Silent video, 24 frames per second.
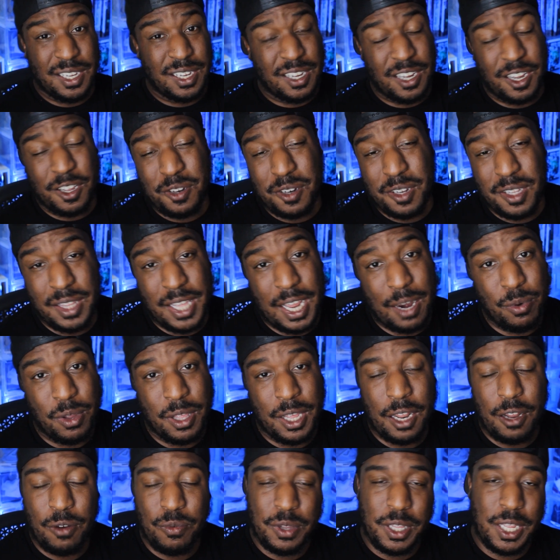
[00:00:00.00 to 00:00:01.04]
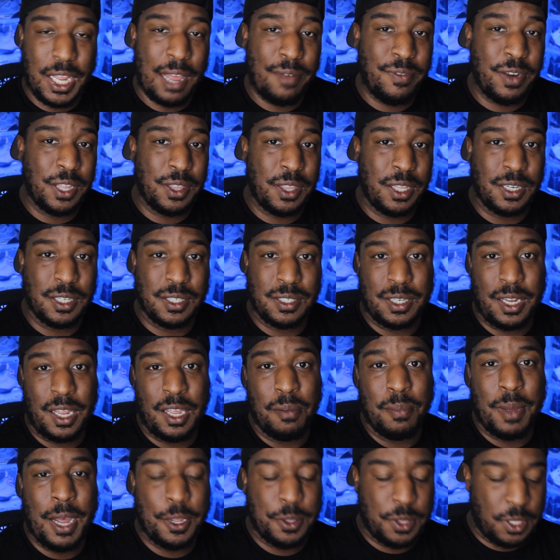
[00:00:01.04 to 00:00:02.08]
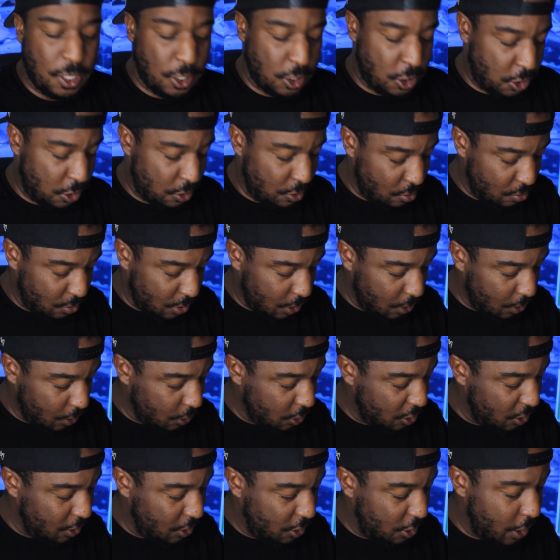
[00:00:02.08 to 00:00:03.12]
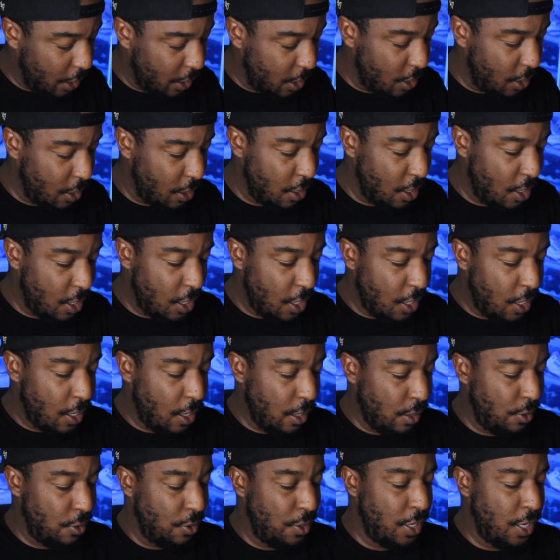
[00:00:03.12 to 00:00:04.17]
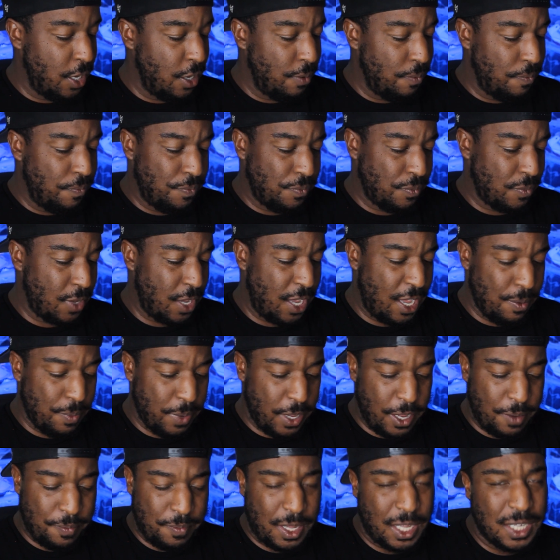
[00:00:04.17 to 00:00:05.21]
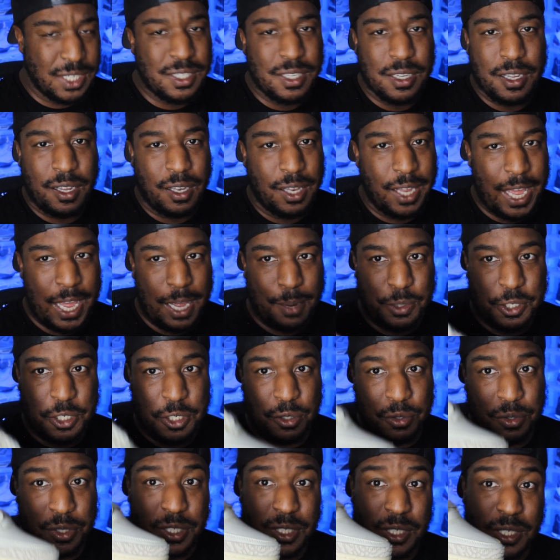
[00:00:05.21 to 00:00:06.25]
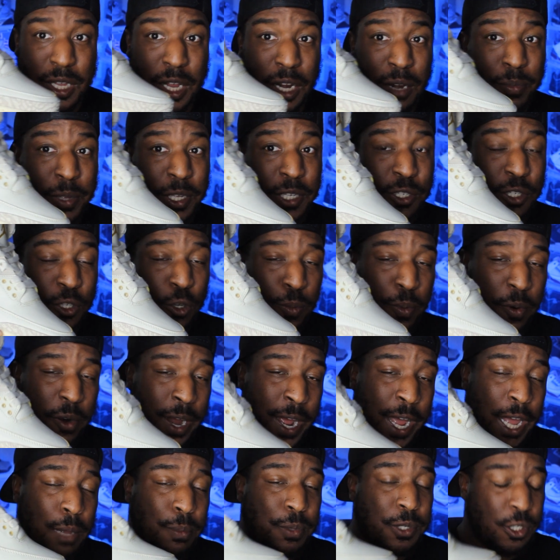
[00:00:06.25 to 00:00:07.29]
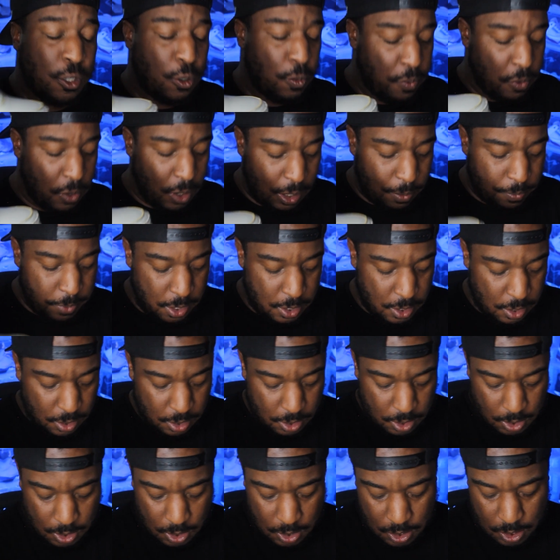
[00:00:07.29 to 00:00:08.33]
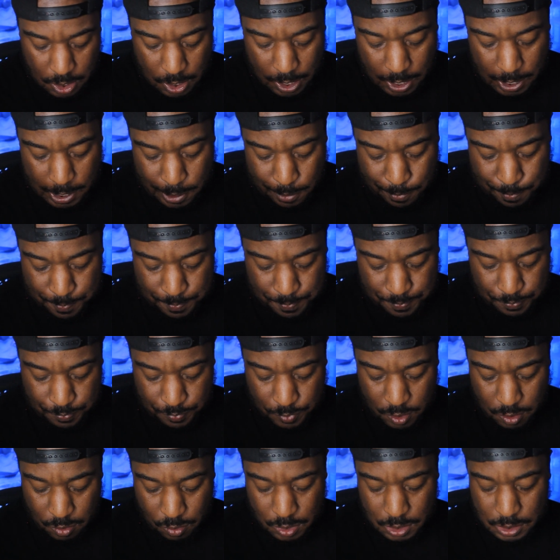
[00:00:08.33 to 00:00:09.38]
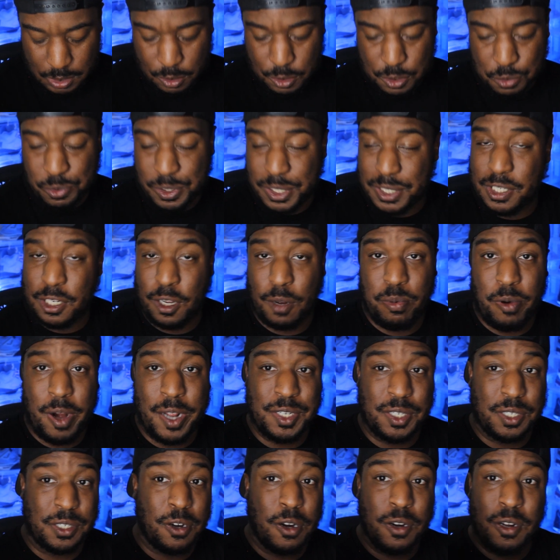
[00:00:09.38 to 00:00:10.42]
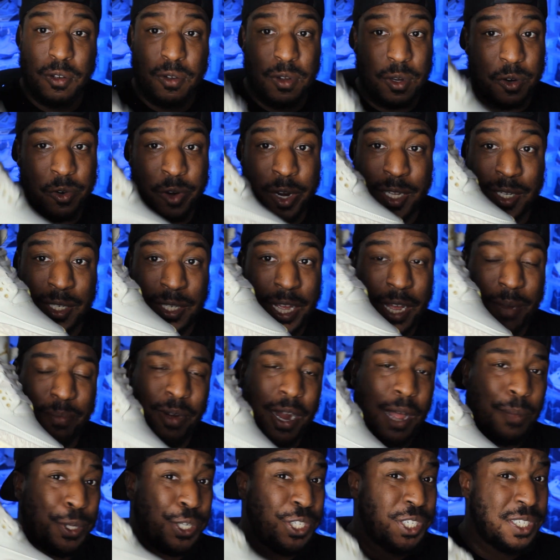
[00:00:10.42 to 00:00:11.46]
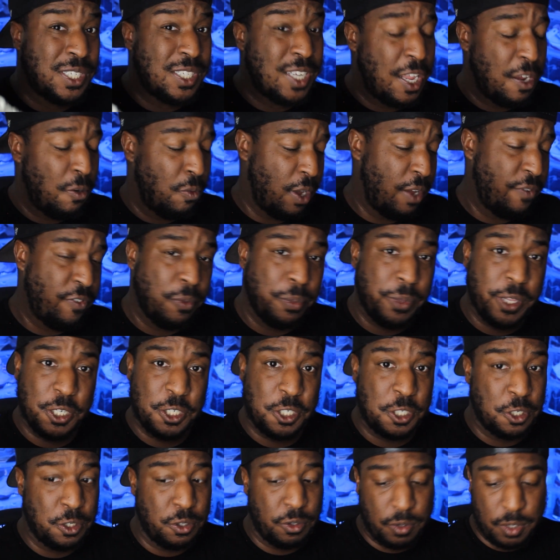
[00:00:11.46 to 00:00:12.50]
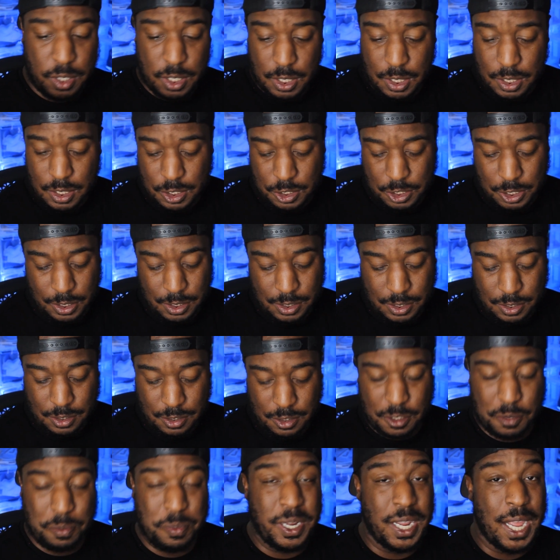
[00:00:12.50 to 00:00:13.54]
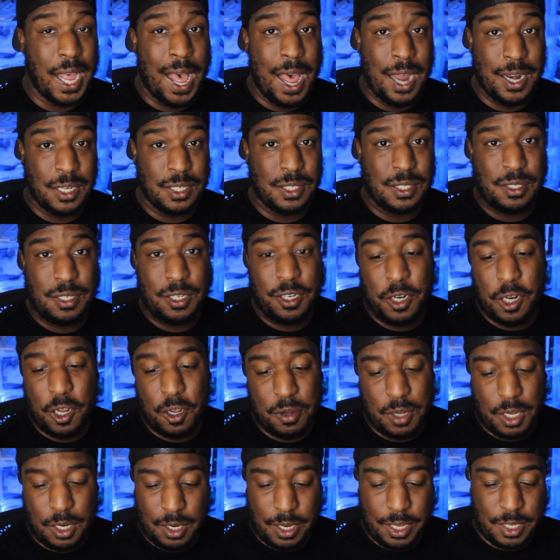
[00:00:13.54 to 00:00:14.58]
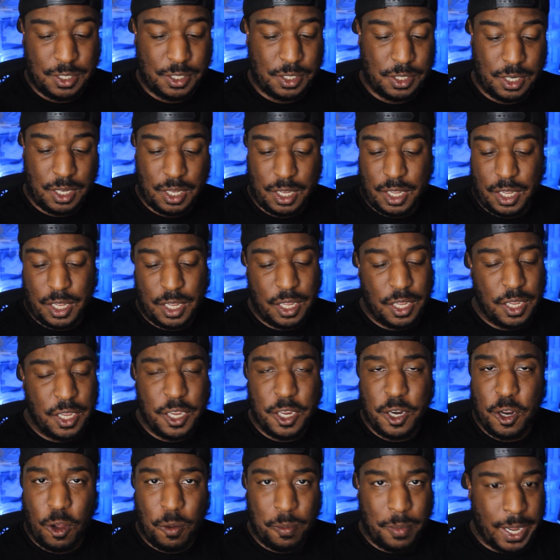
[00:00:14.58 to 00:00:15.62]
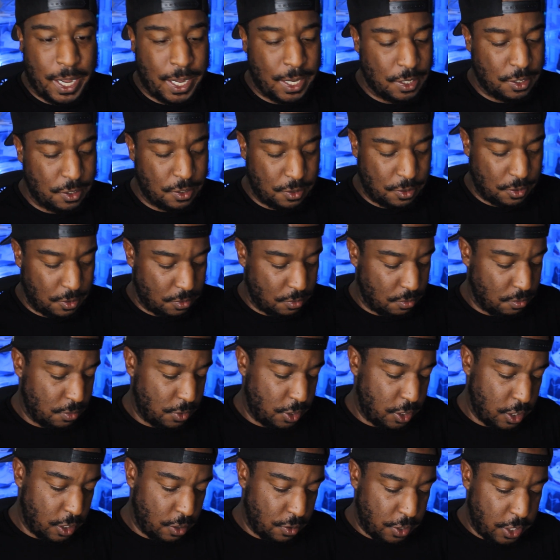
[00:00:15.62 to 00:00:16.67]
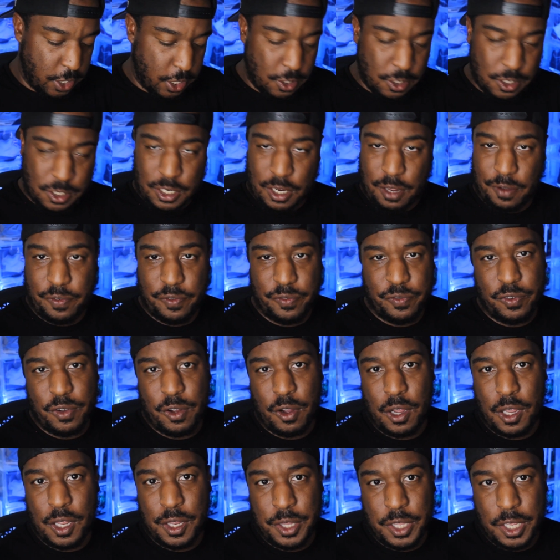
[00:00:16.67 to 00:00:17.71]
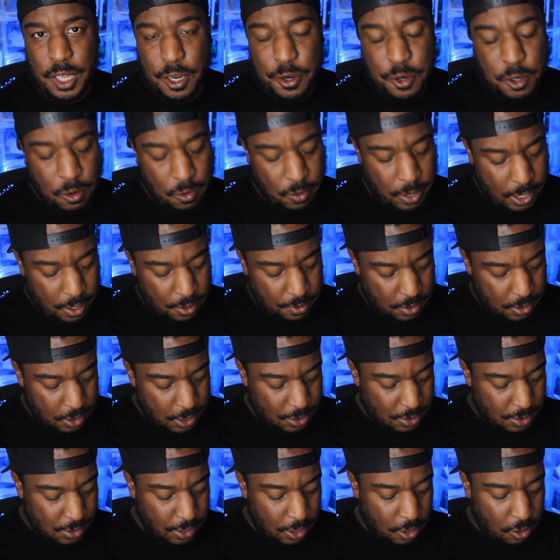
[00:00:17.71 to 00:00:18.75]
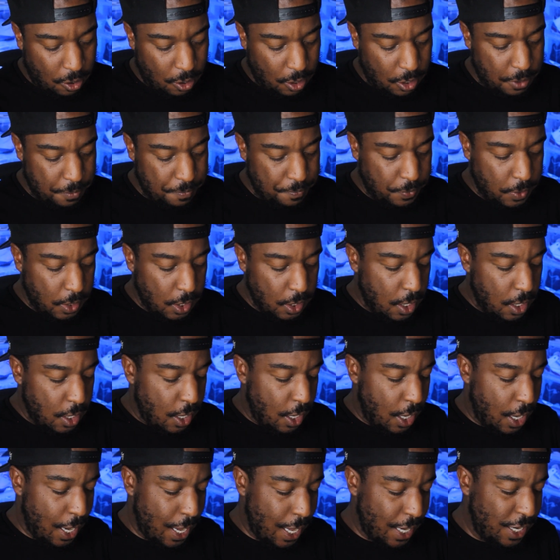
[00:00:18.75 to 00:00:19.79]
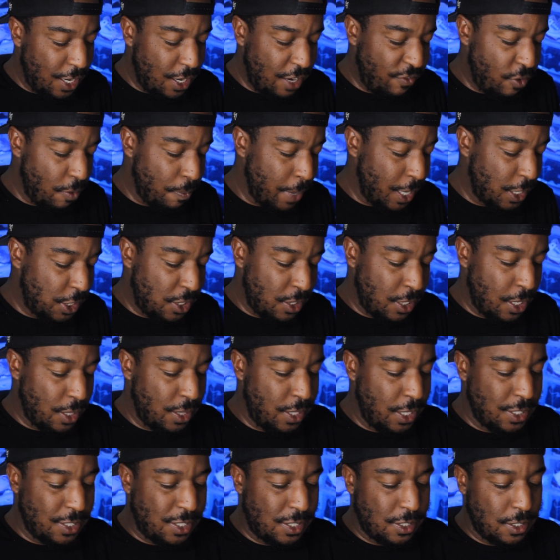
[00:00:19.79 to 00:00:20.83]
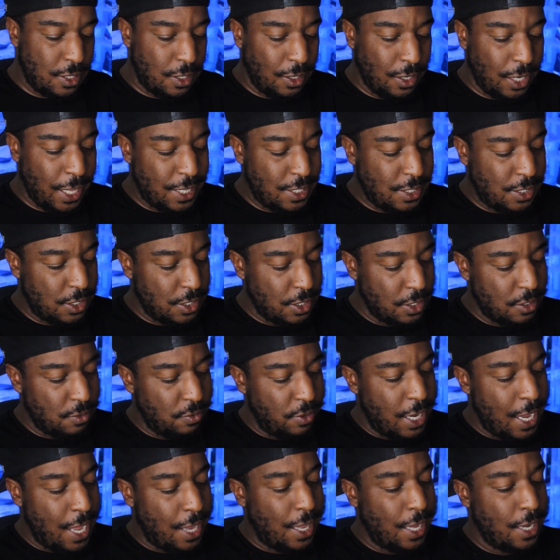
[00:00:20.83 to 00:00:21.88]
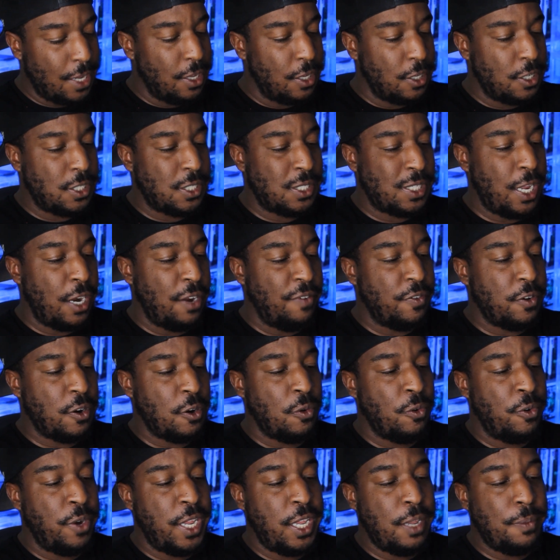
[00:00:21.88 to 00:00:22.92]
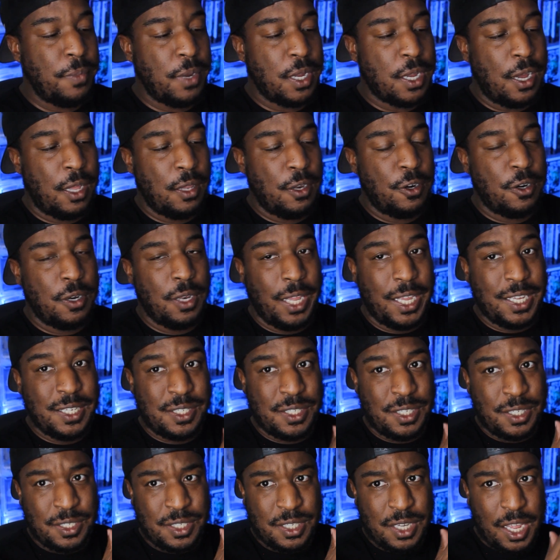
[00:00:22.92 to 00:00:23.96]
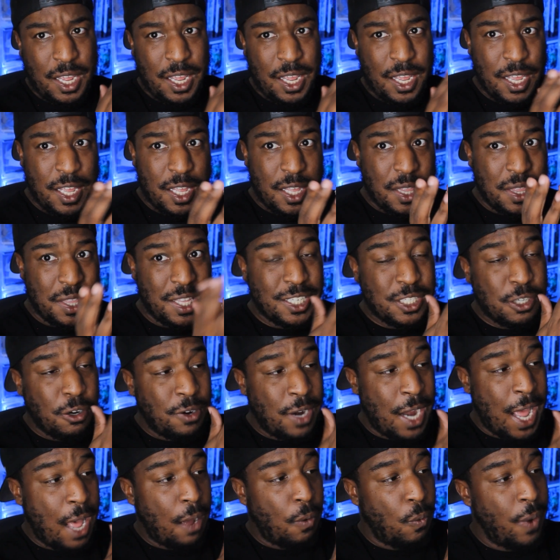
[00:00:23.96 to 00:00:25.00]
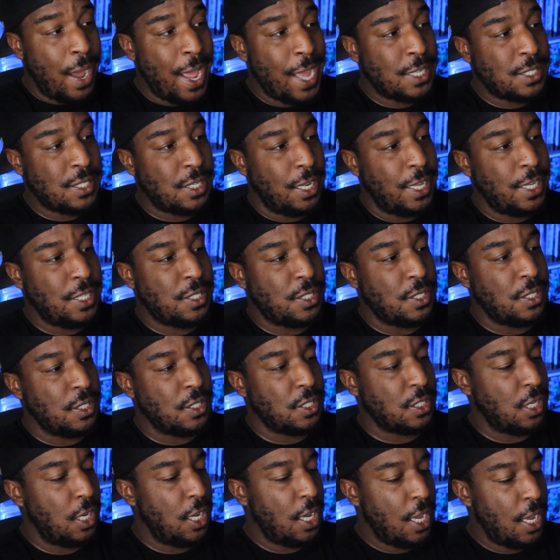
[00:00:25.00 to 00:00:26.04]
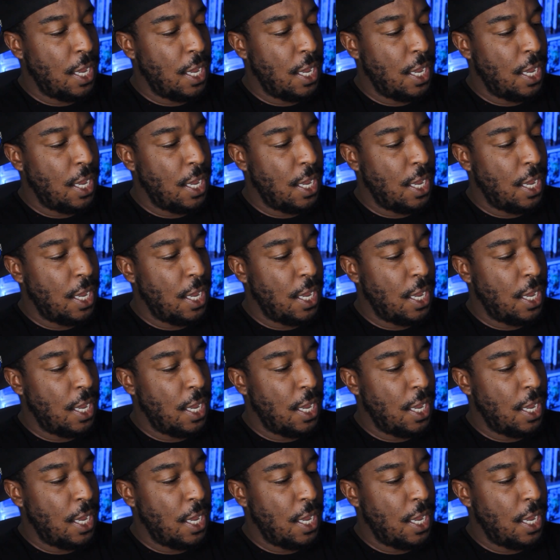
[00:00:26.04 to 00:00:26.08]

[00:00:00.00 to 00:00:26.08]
Other than that, really, I don't really have anything to say about these shoes and legit checking other than, hey man, it's a collab shoe. This is going to be super hype, super limited. Um, once those resale prices start going crazy, I'd probably just stay away from this shoe, just to be honest, you know, unless you don't mind, you know, getting stuff on the underground, as they call it. Uh, I didn't even mention that these laces, we got like a set of cream colored laces. These are not wax laces.